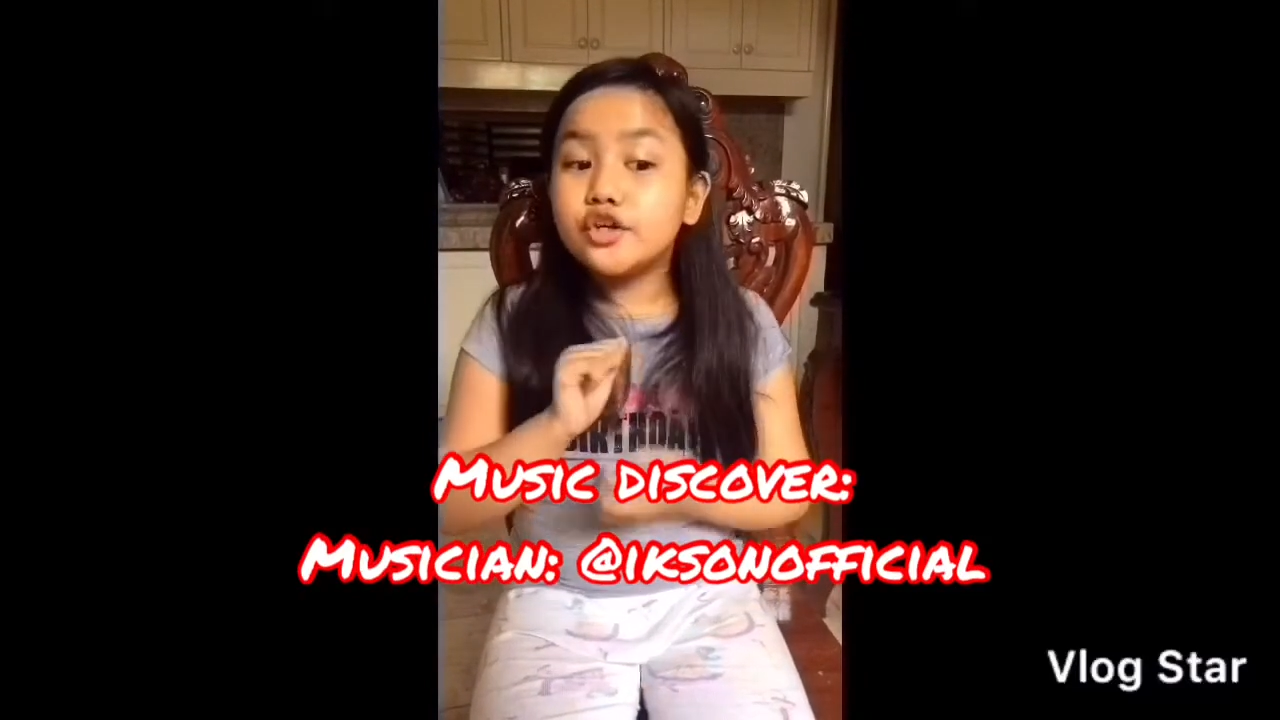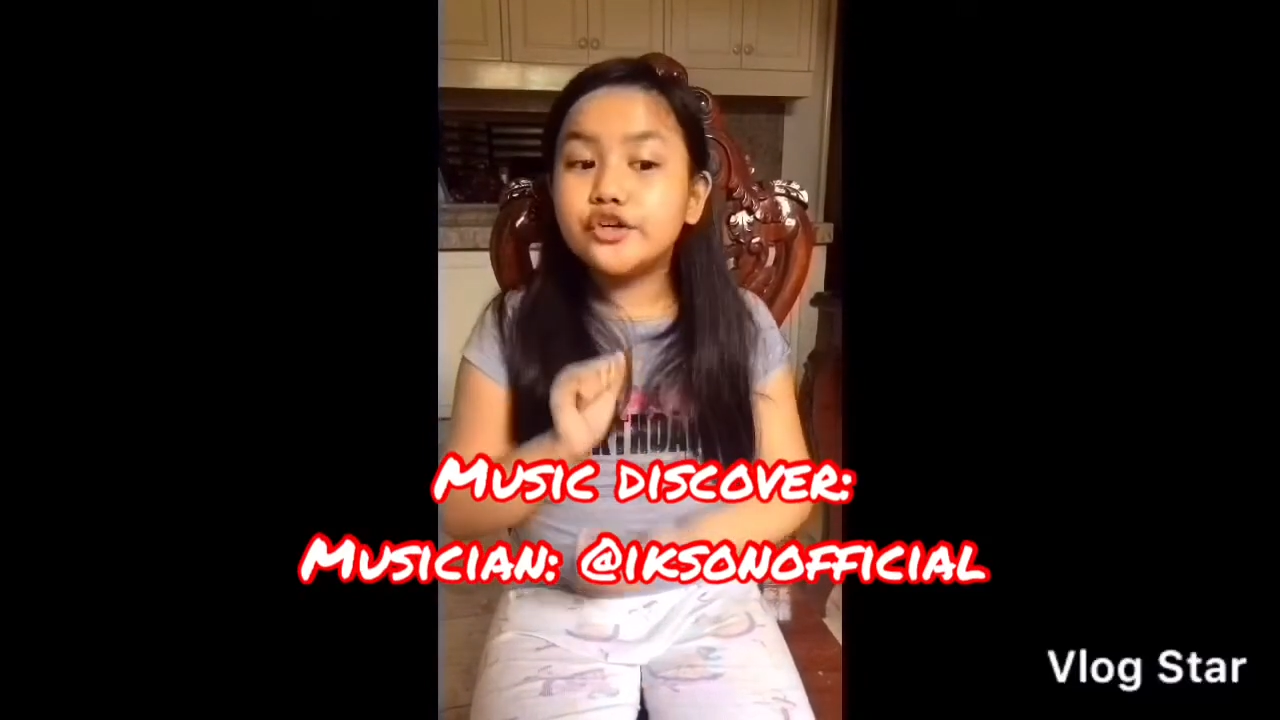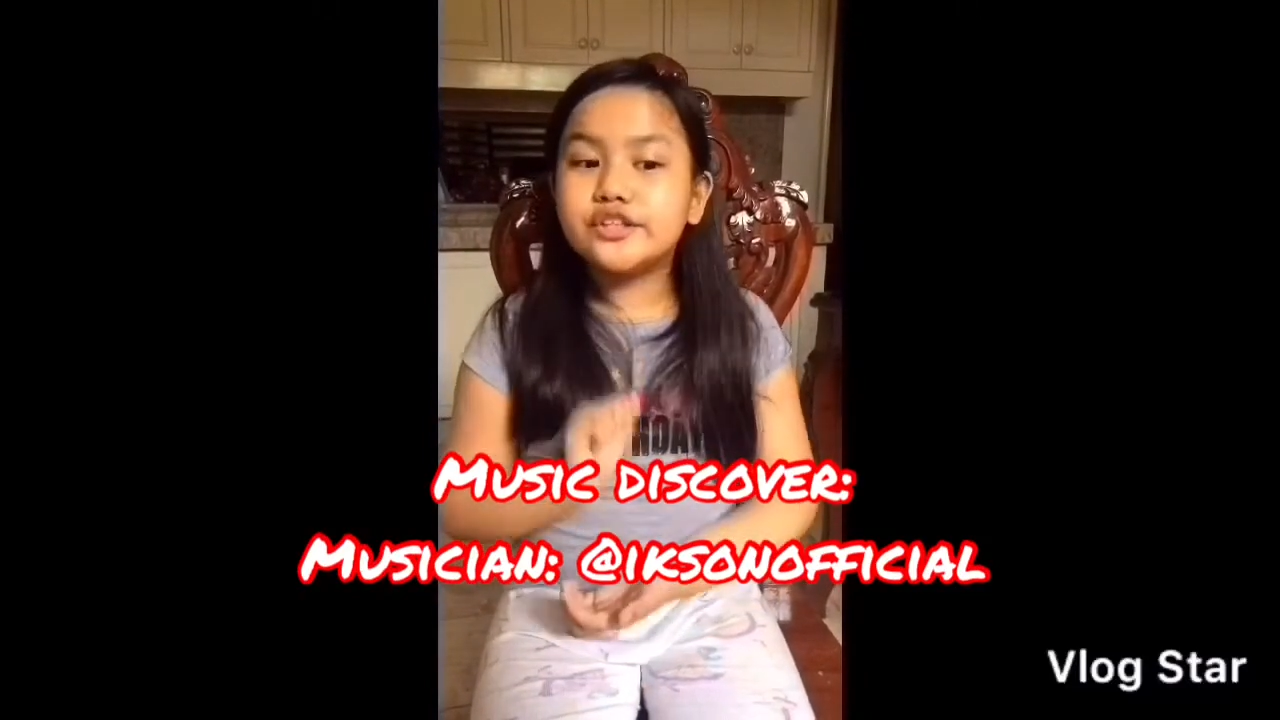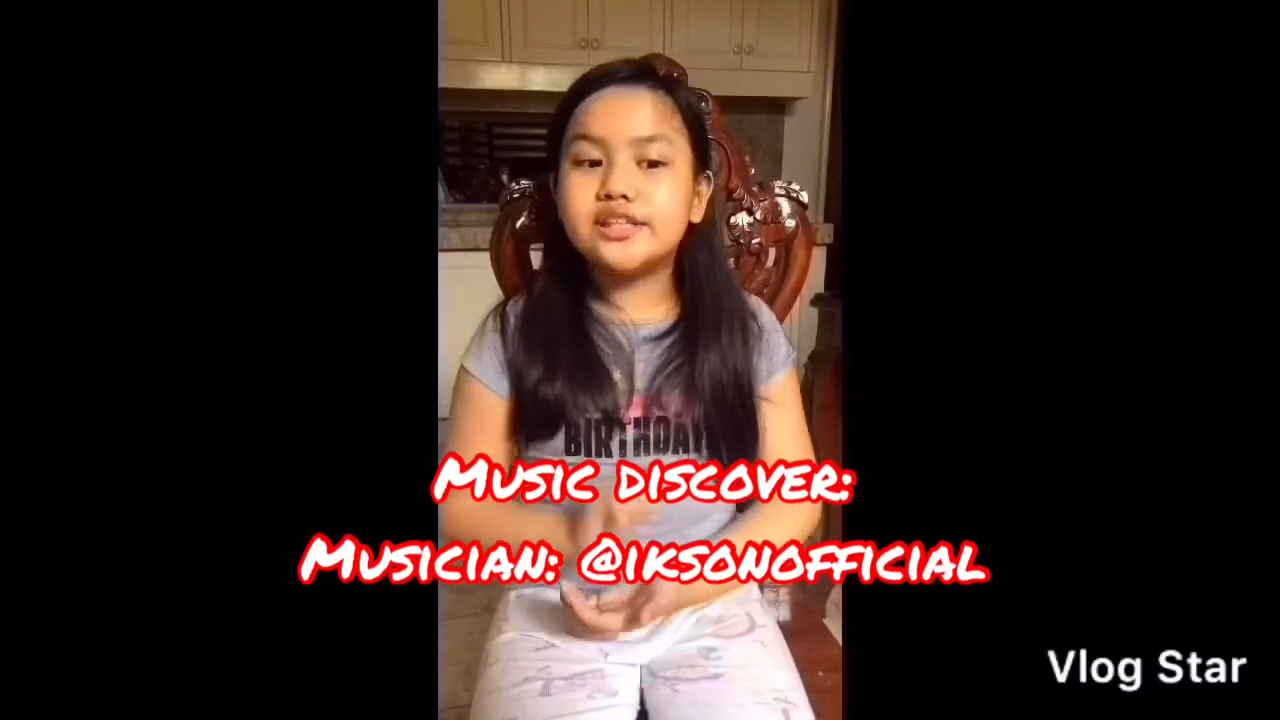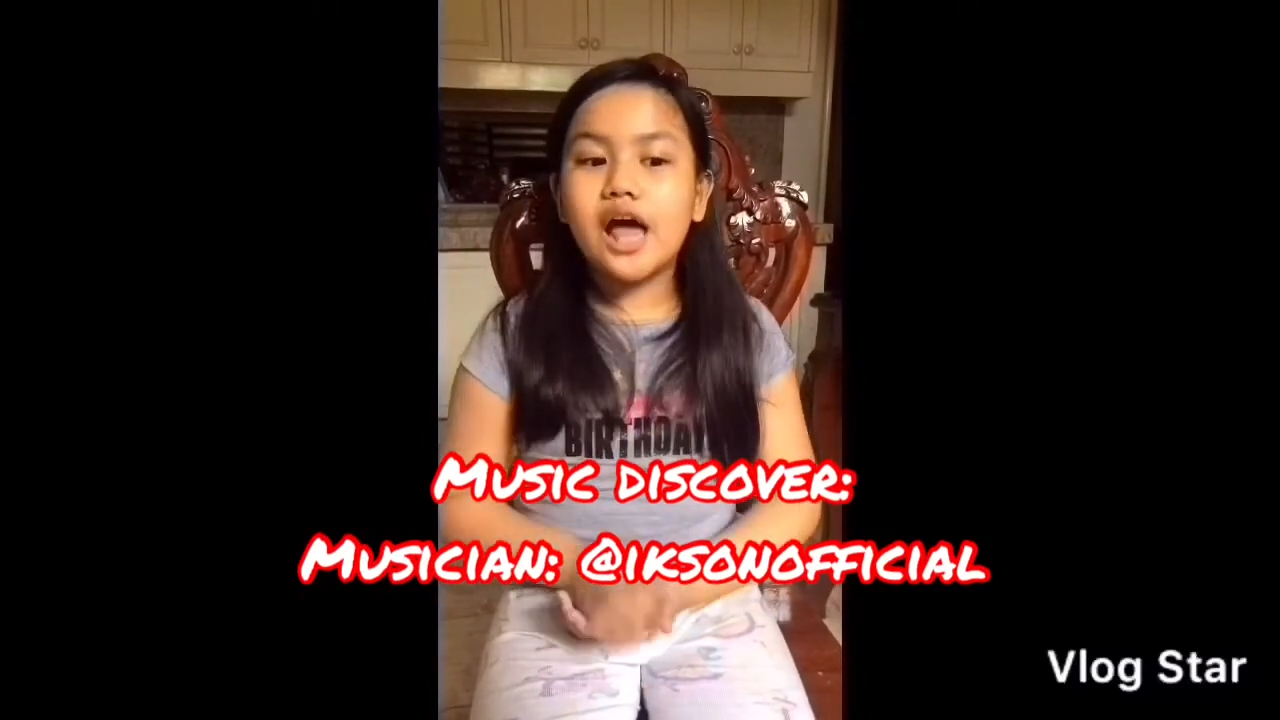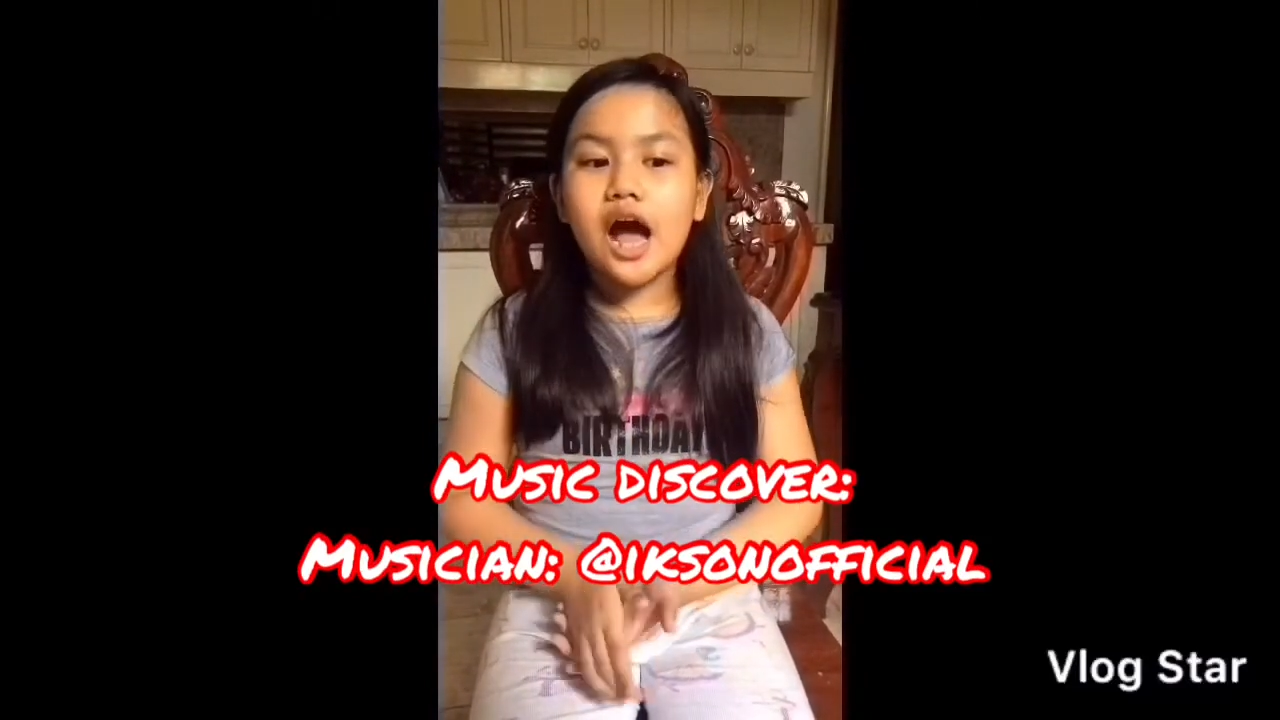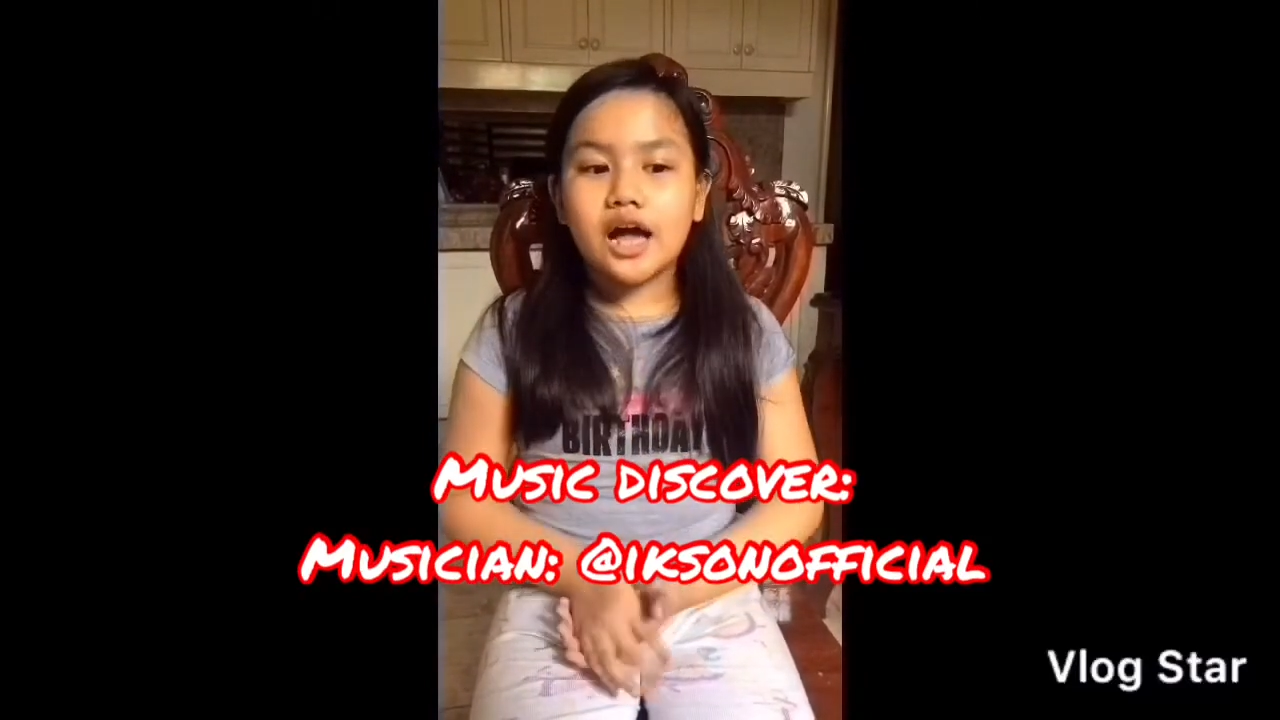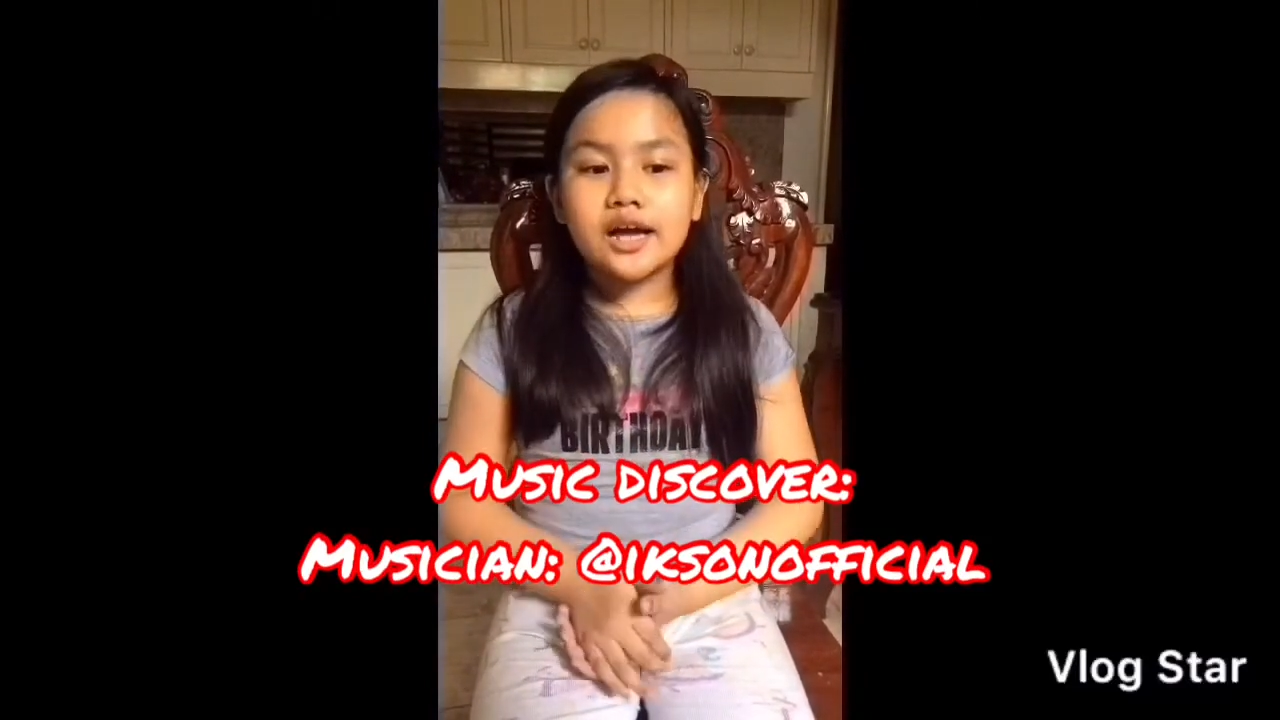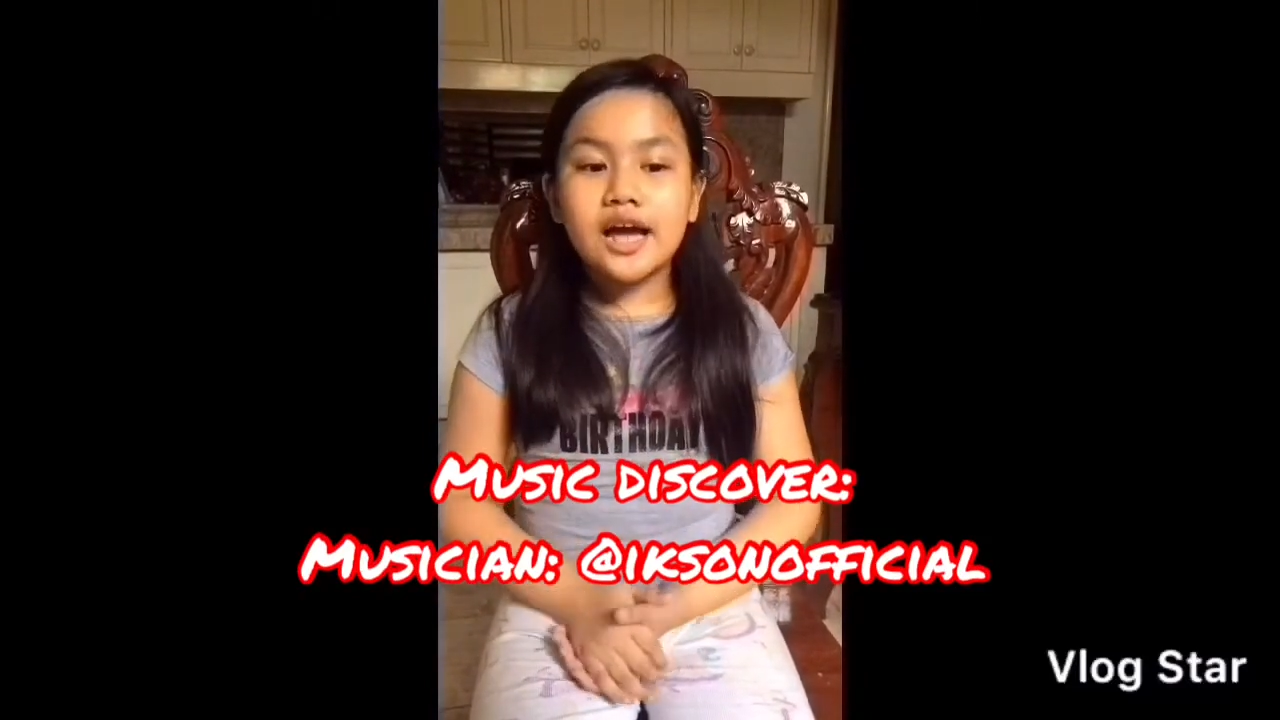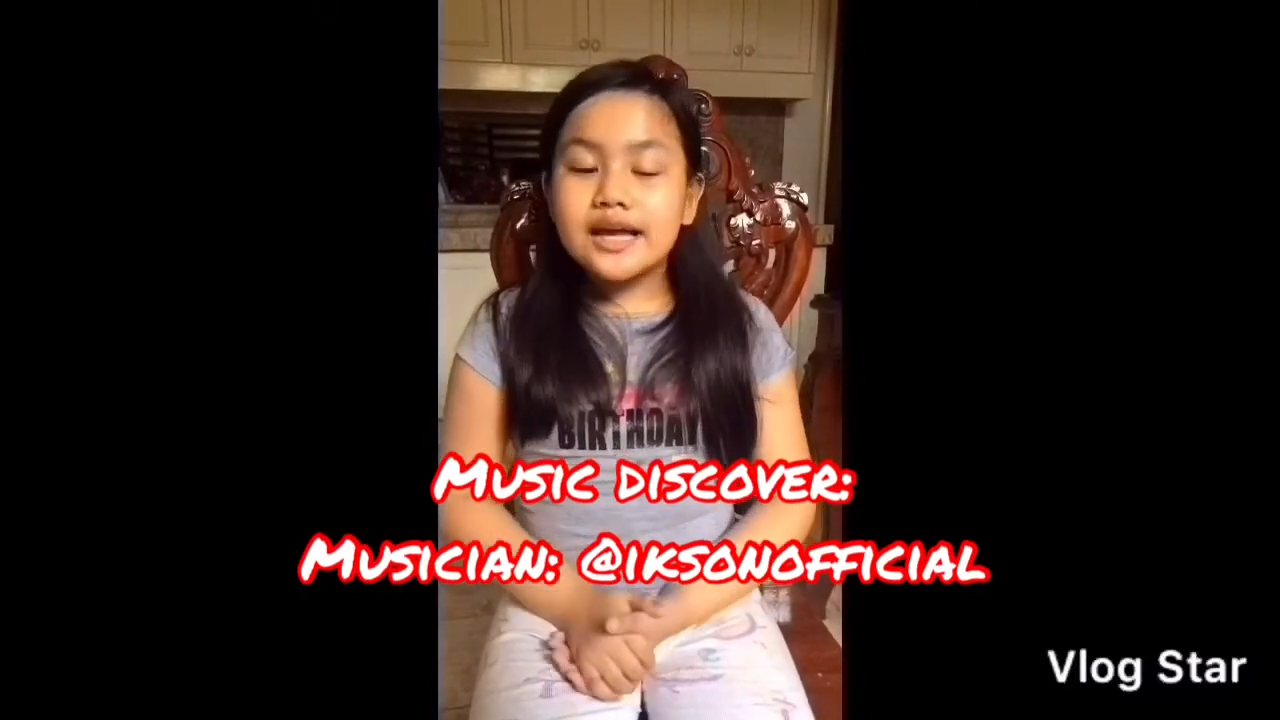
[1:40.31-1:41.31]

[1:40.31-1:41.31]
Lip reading: Good luck!